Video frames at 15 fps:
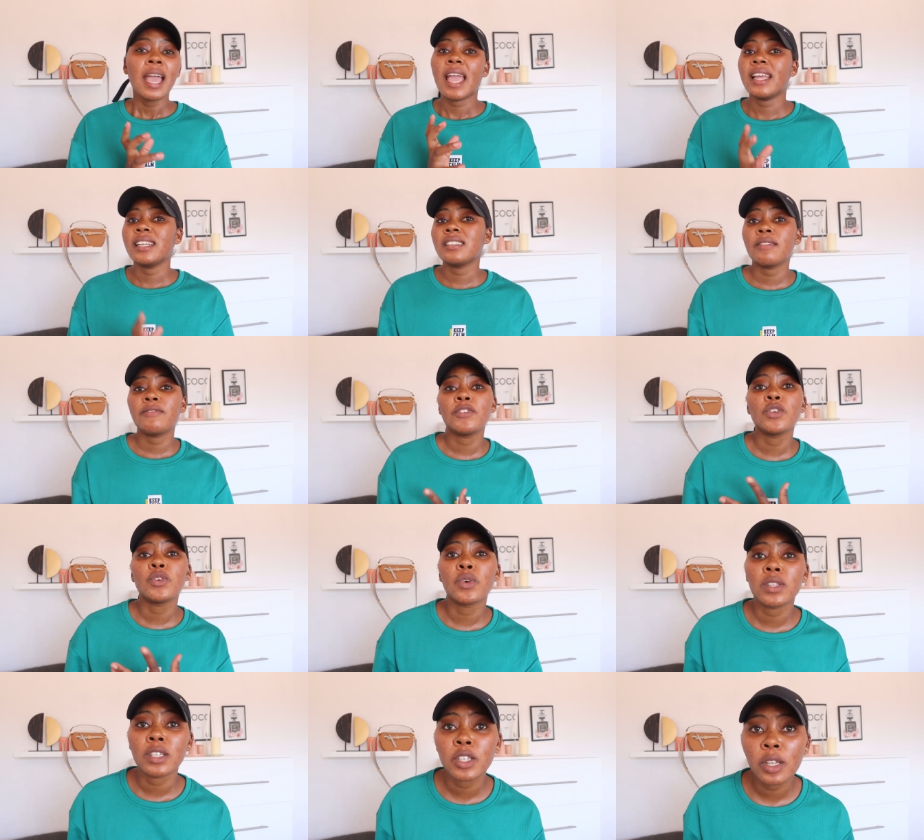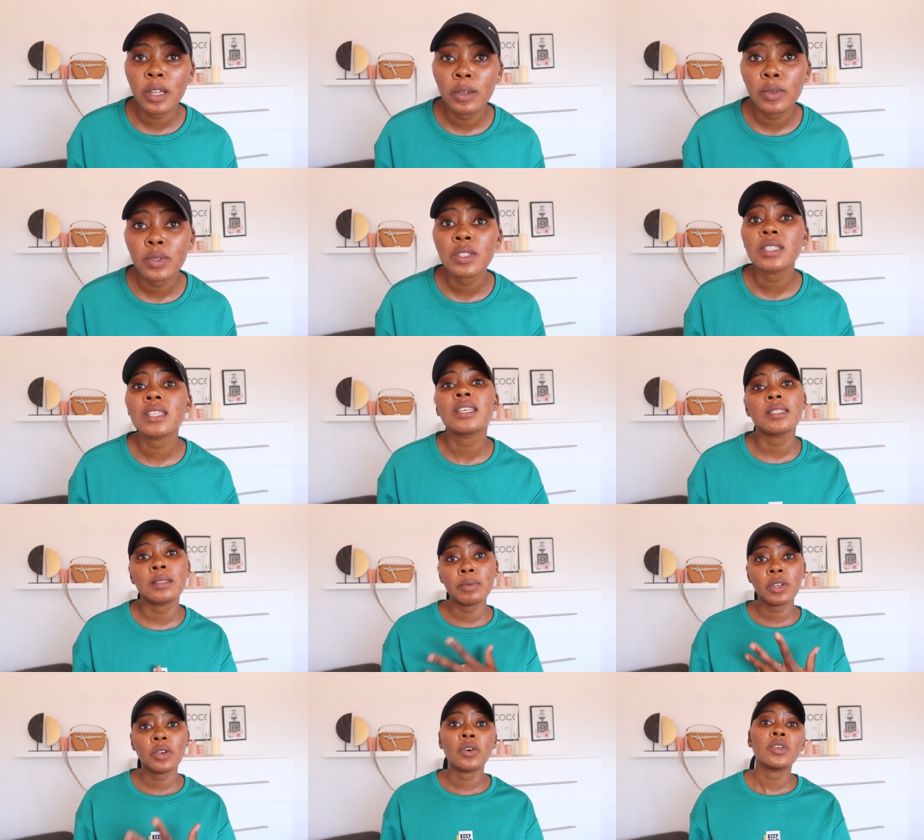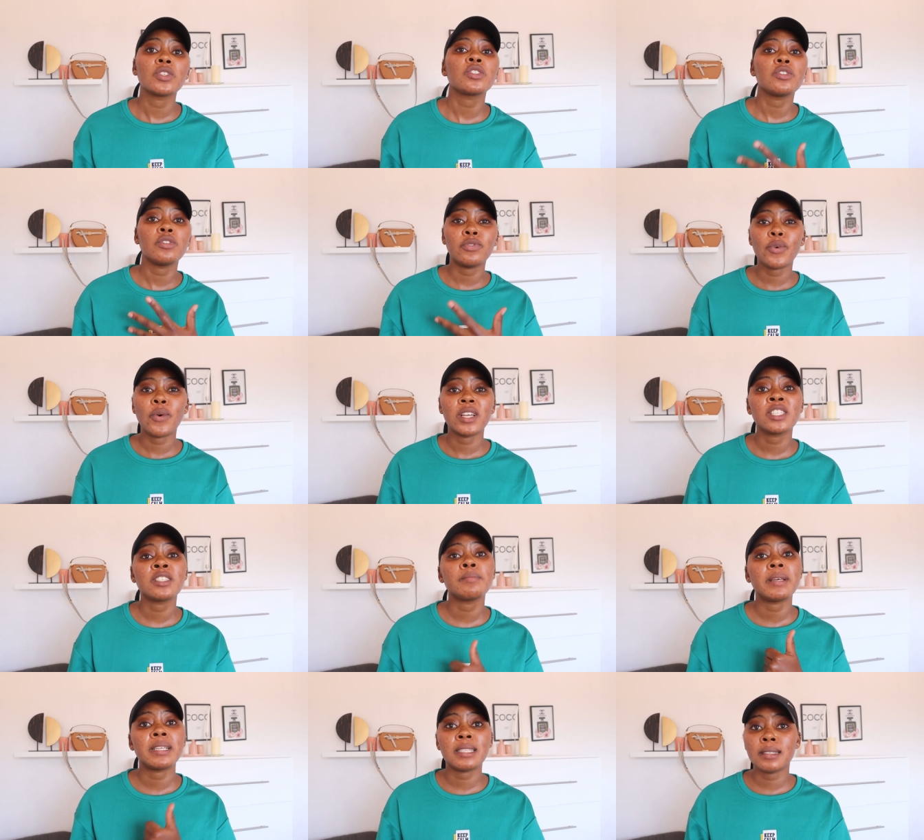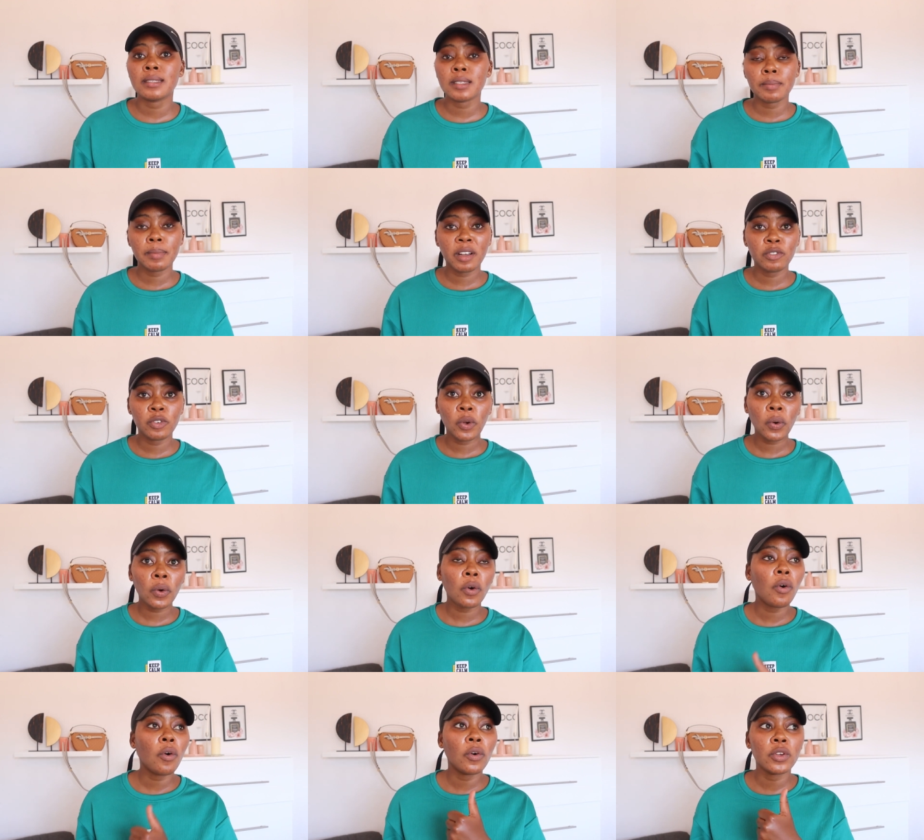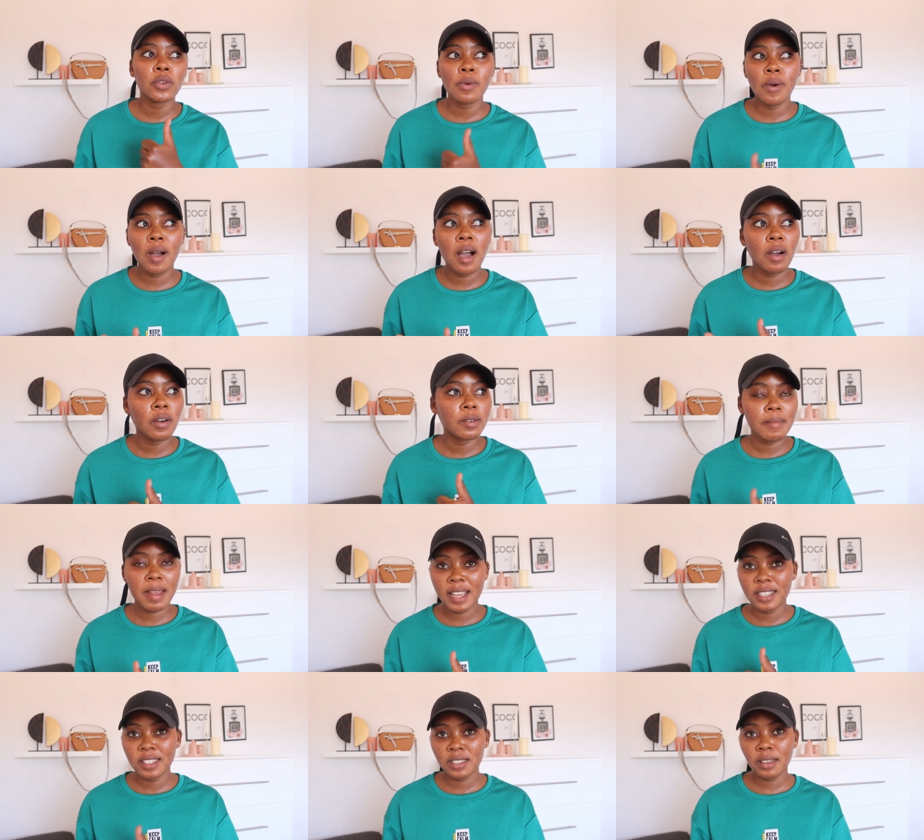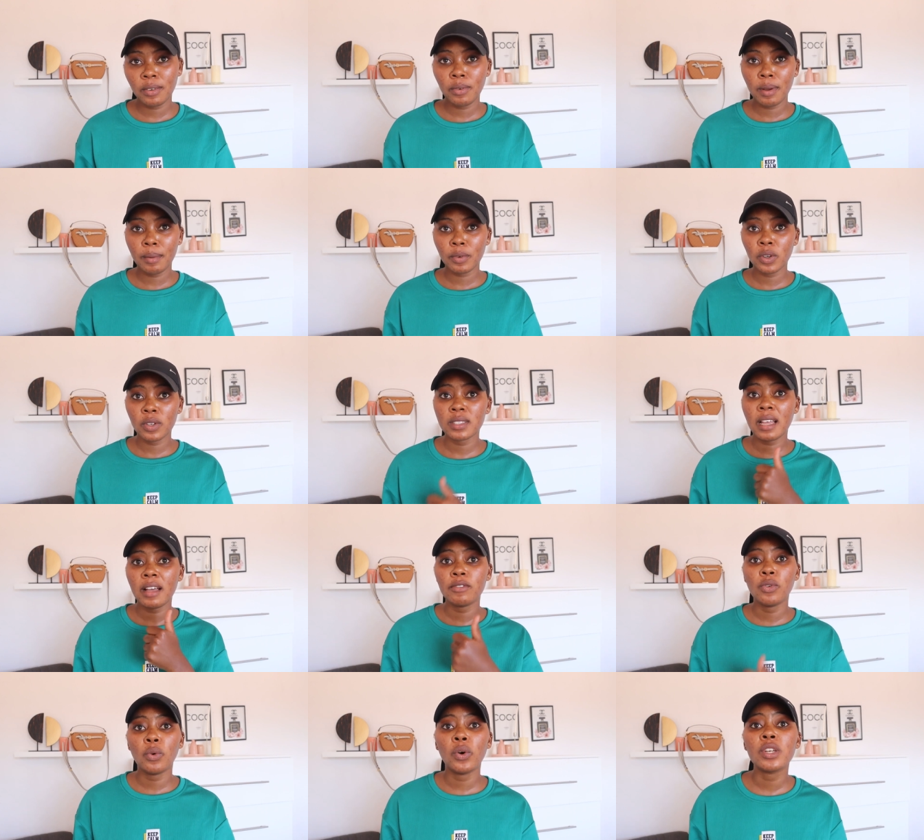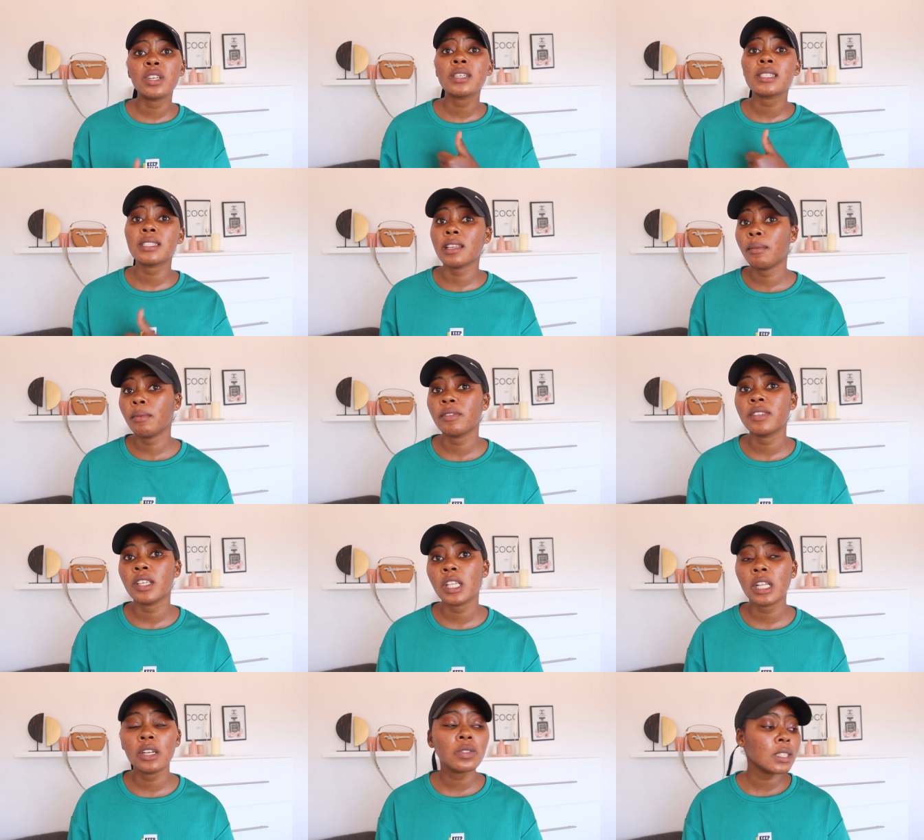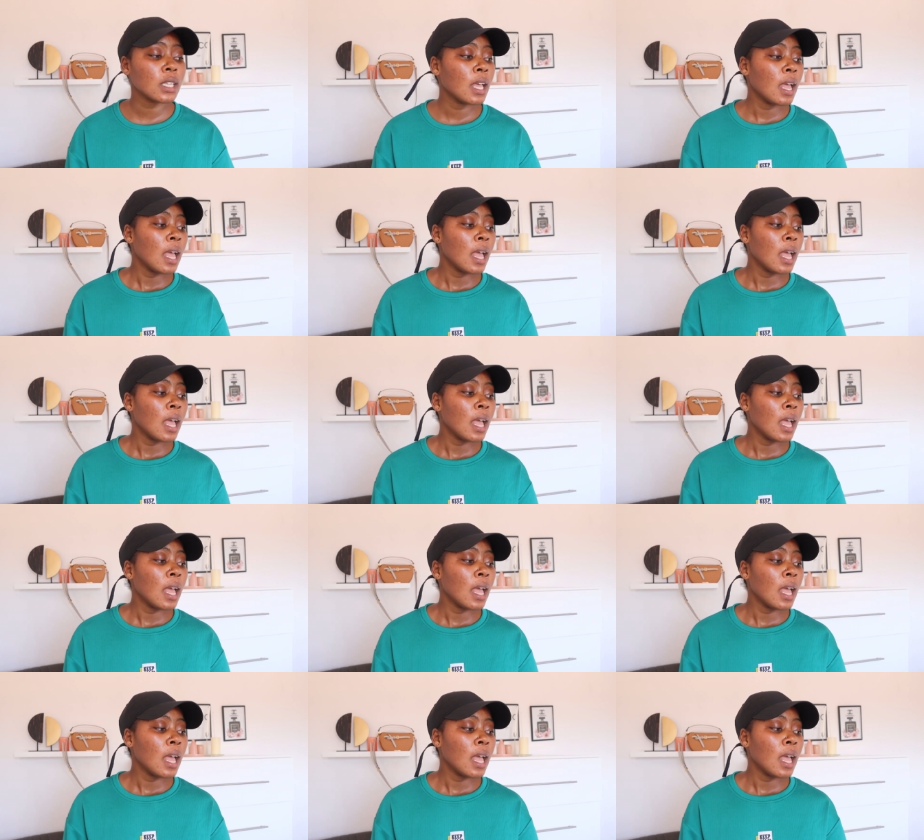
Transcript: And if you know the clothes, it's because you've watched my Zanzibar vlog or you are on my Instagram, because I've worn some of the clothes